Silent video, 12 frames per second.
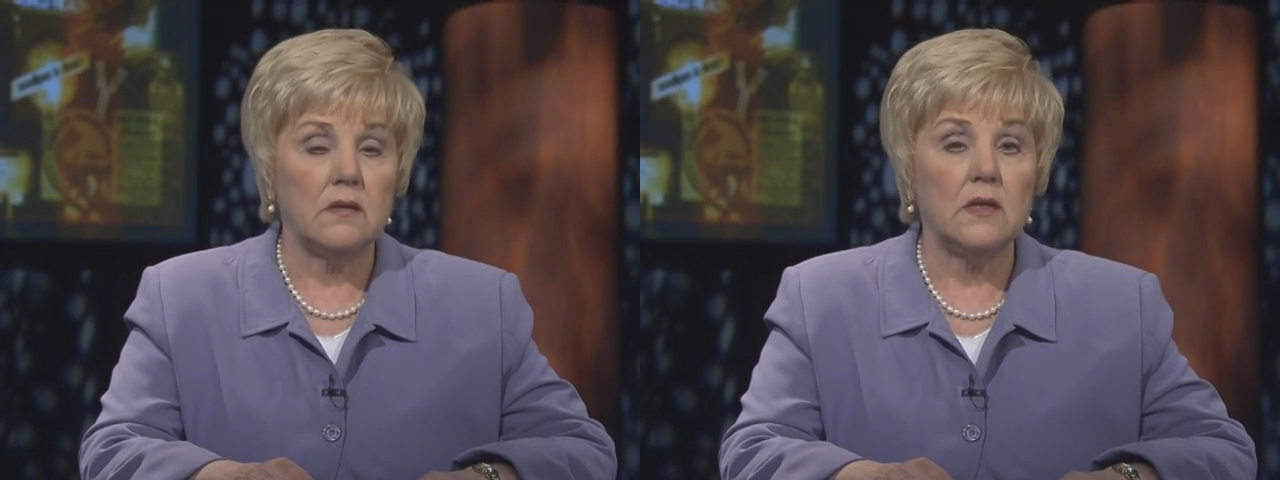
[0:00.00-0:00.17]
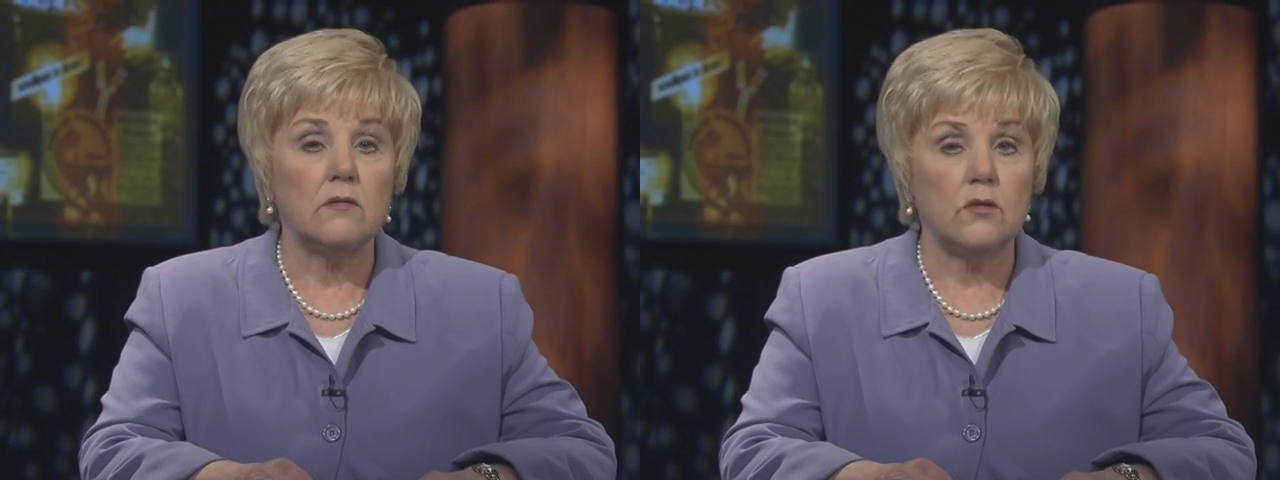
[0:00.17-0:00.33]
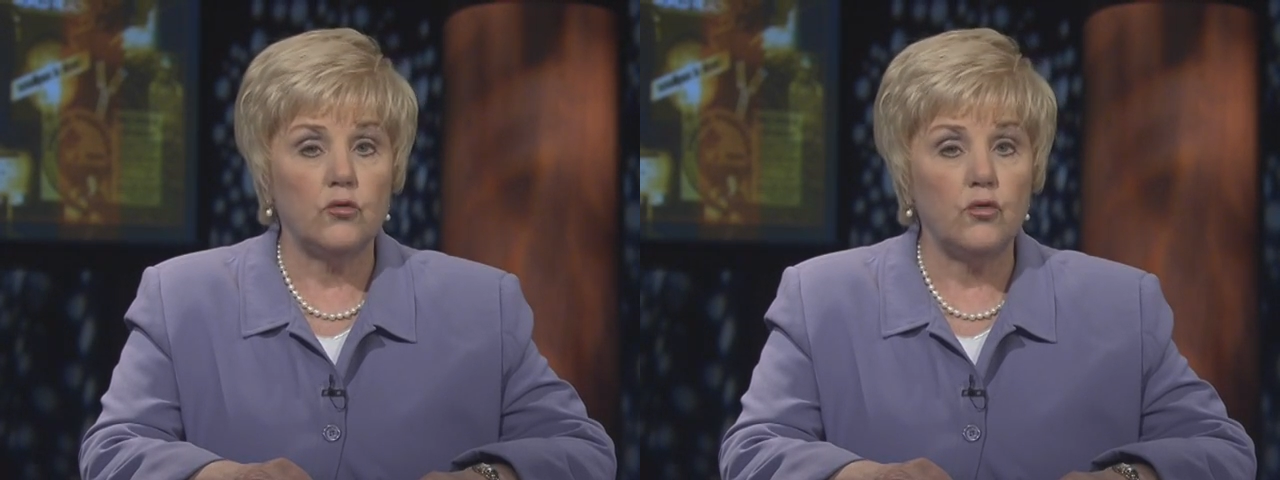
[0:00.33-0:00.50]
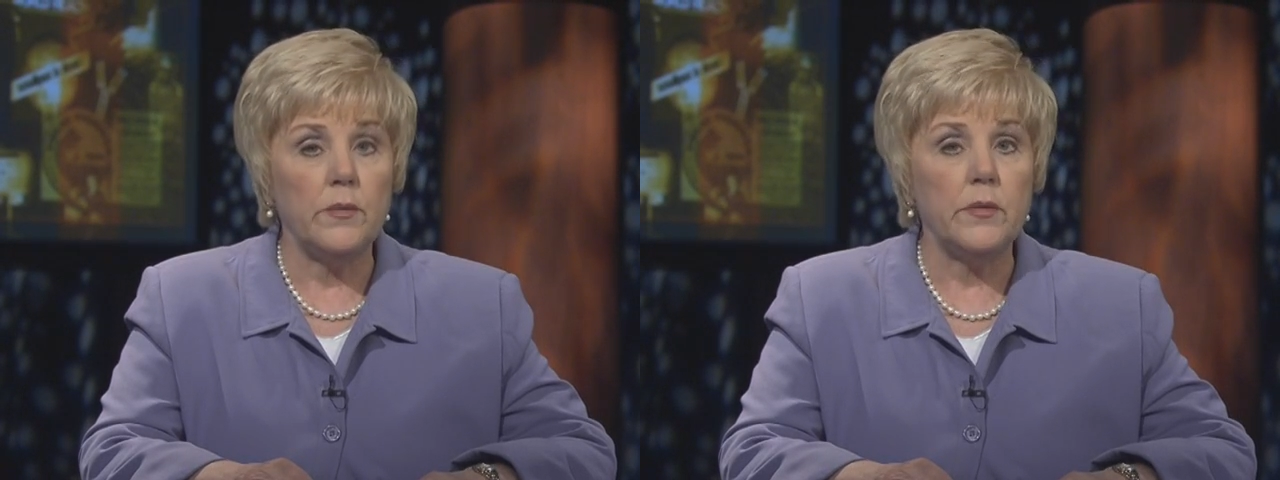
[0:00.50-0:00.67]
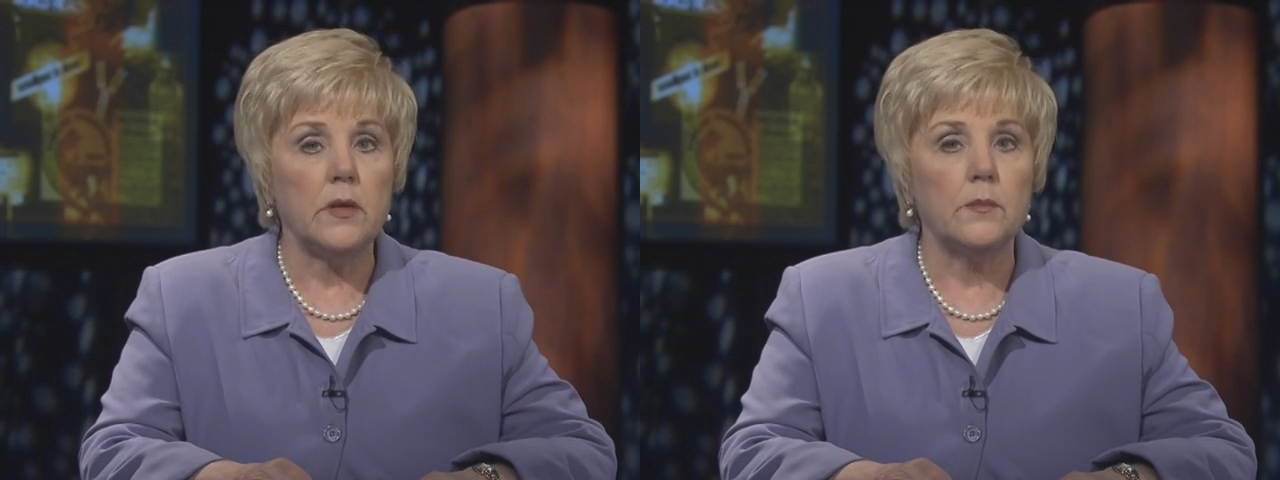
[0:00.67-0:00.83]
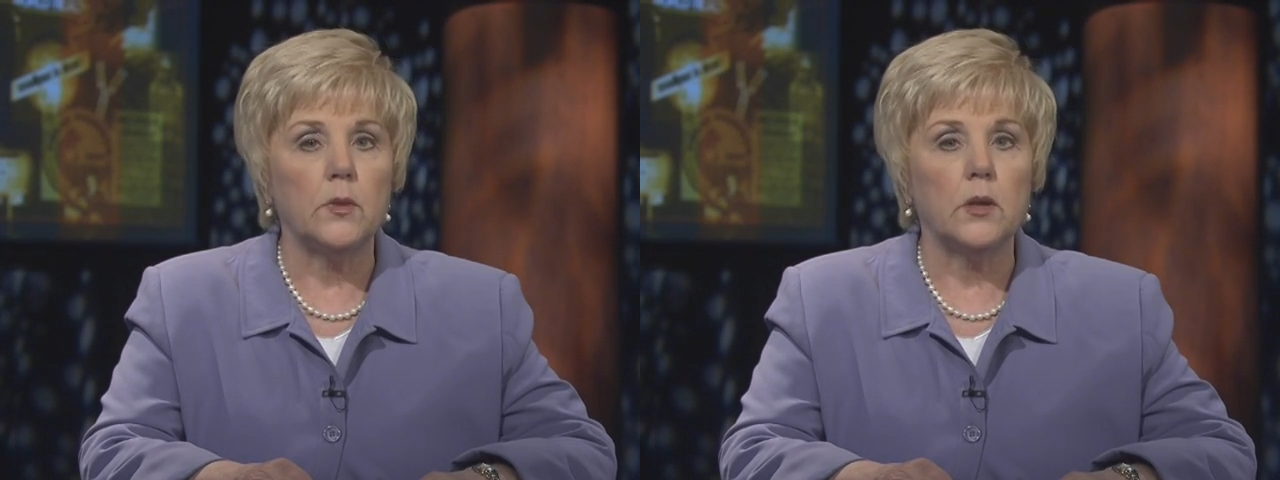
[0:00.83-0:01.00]
is
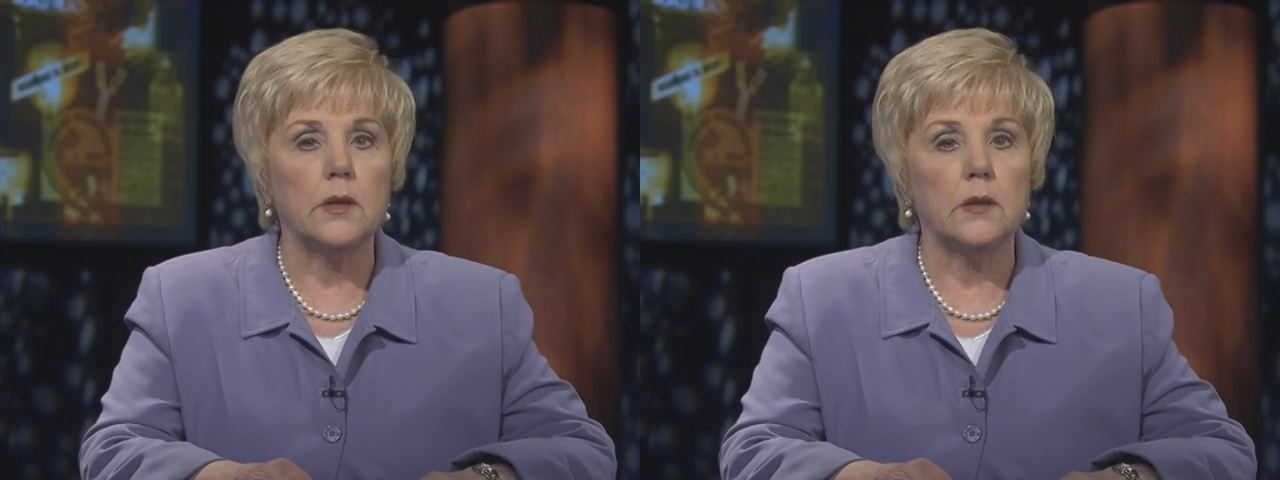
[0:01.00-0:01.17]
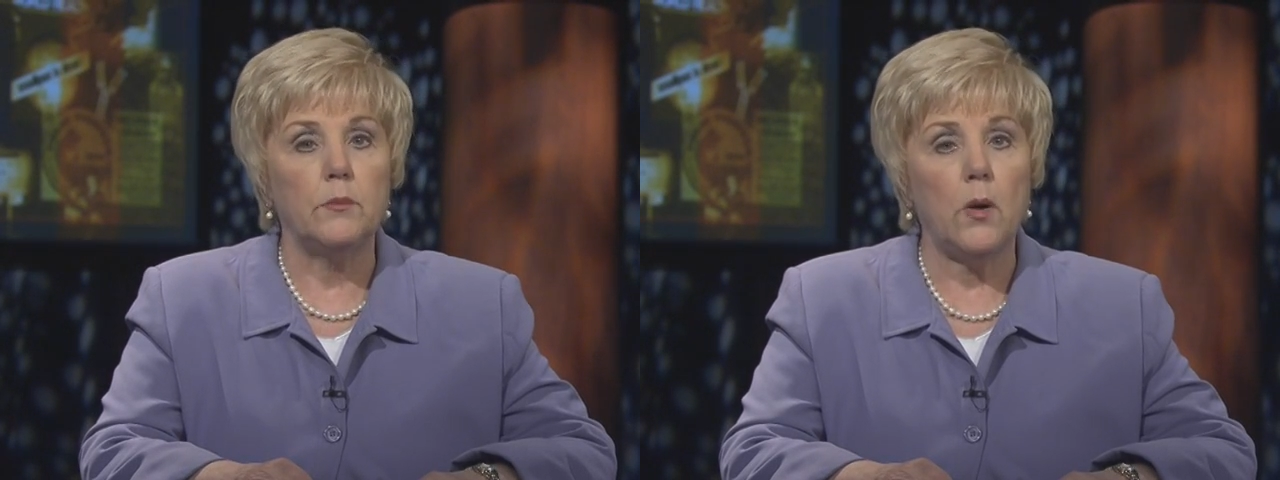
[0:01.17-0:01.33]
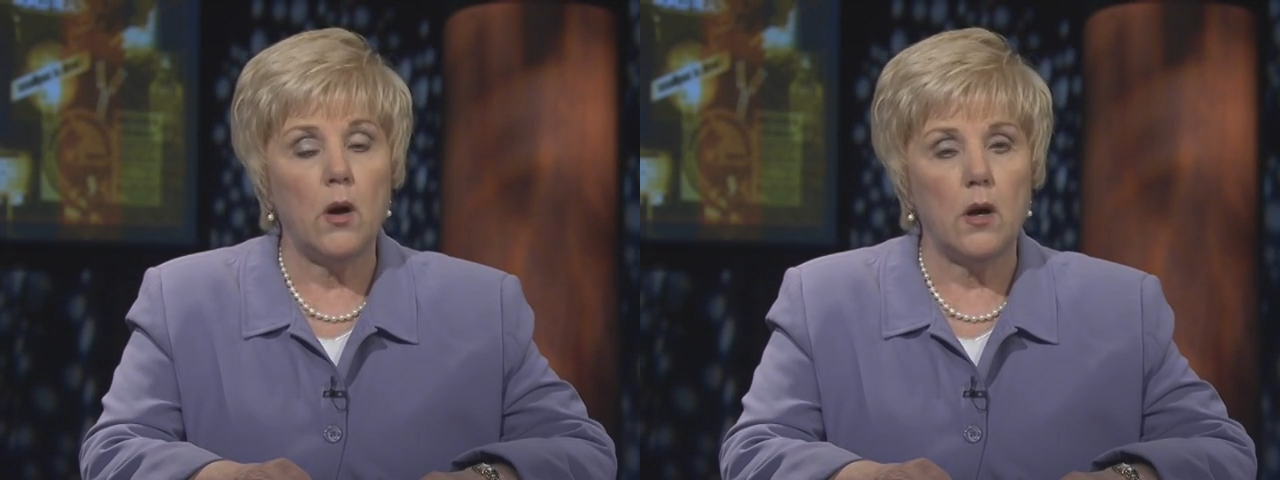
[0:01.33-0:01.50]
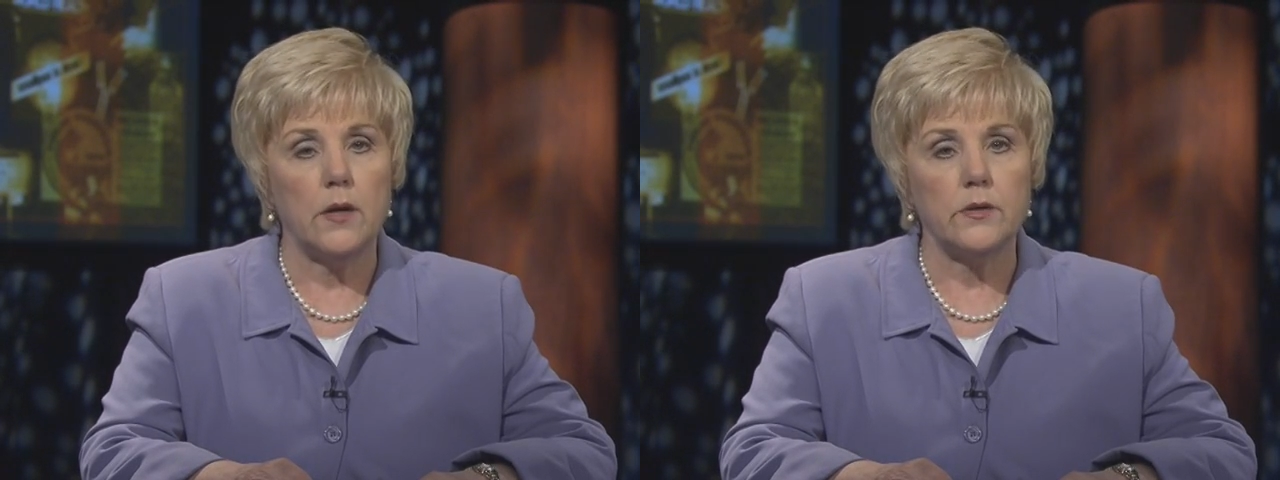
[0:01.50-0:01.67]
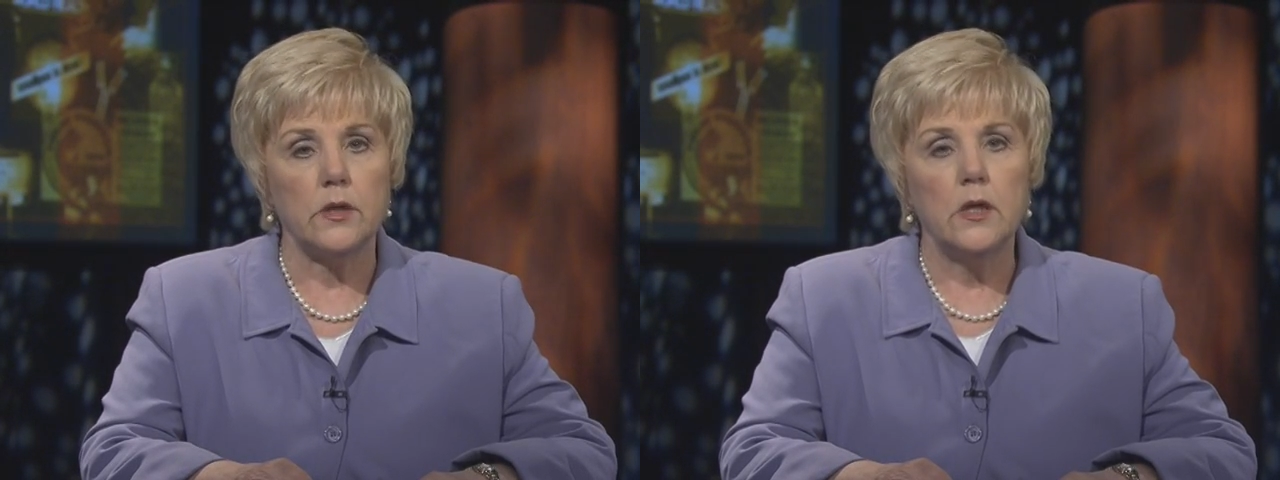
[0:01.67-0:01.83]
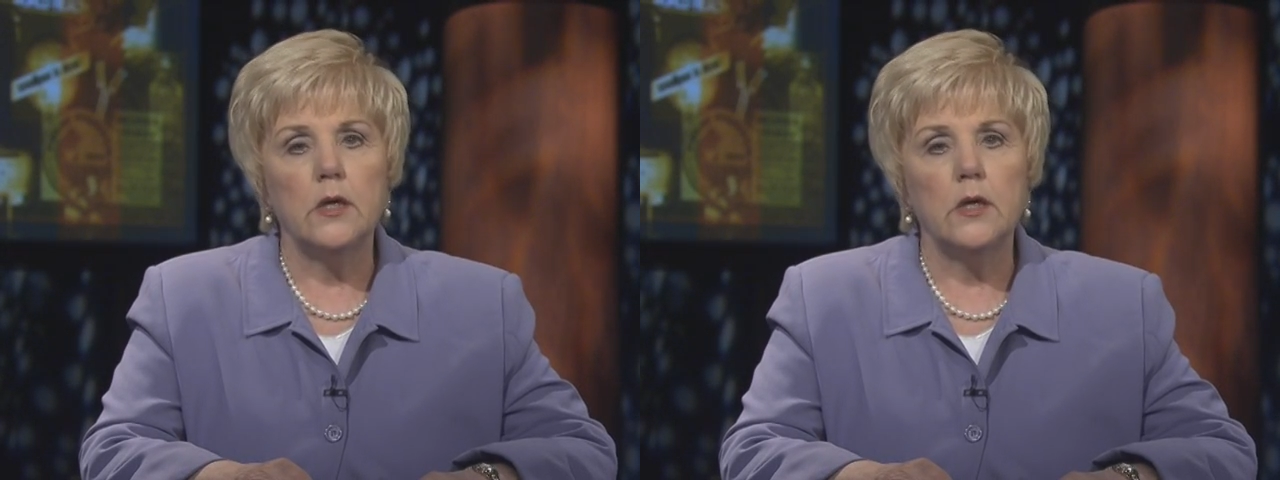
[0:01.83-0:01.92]
attributable in part